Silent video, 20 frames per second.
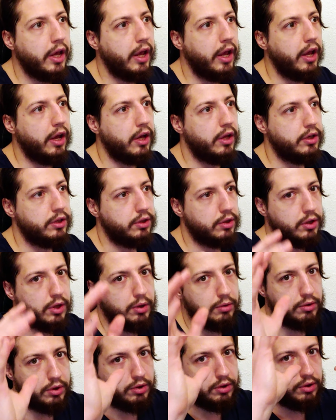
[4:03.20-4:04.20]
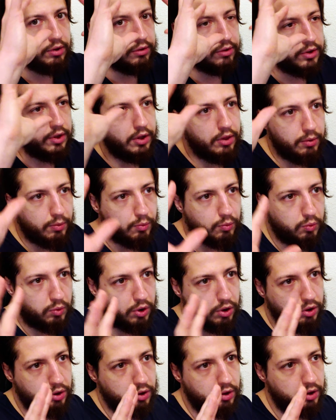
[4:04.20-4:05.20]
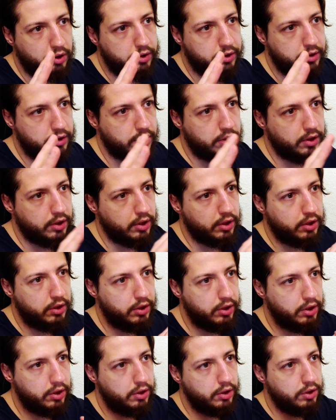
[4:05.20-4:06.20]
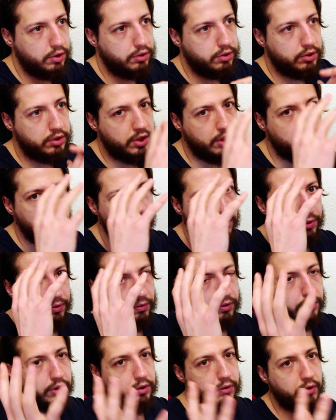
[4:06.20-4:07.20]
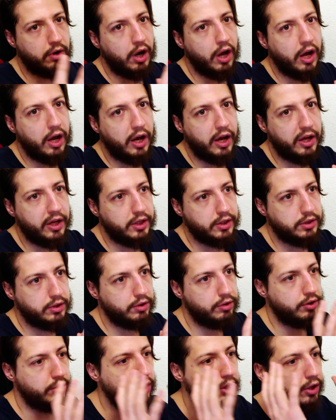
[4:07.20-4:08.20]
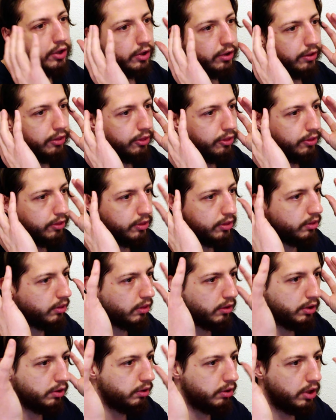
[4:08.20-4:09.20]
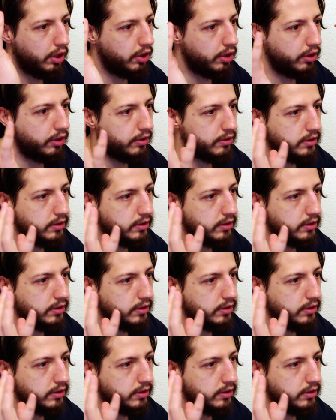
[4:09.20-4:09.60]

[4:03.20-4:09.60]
and you see the world, you see it through your eyes, you hear the